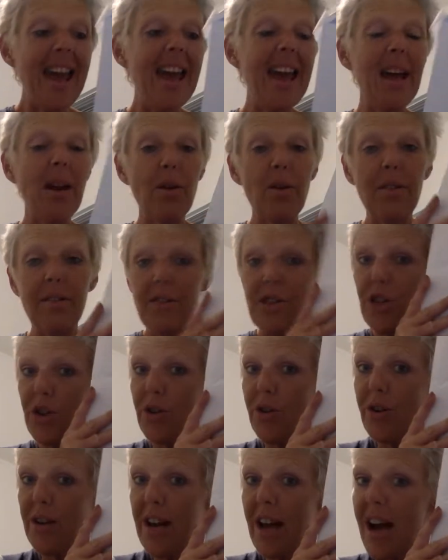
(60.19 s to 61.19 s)
and
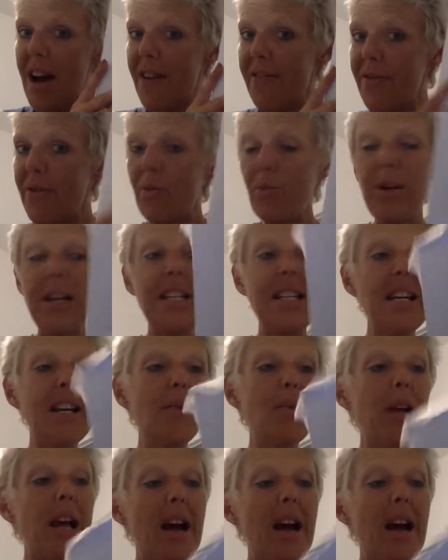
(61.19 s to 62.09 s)
sure enough, we did.